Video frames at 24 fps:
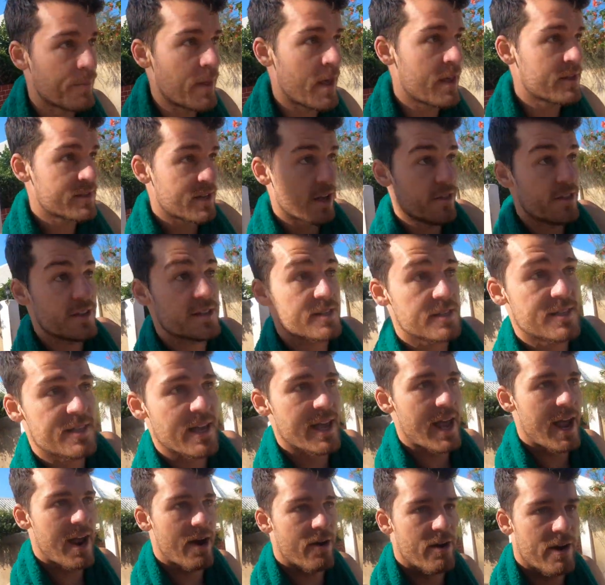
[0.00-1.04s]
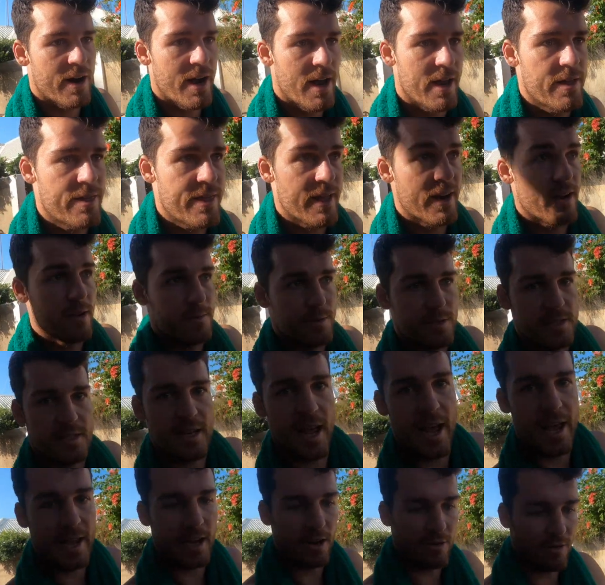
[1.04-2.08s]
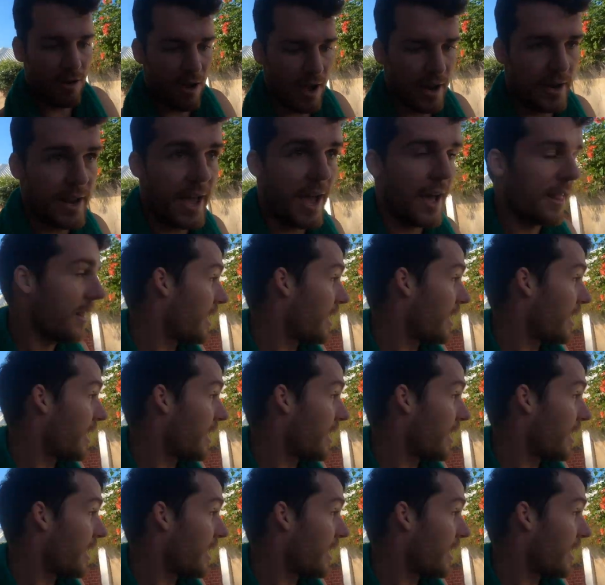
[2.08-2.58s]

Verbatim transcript: So this is the area that I'm staying at right now.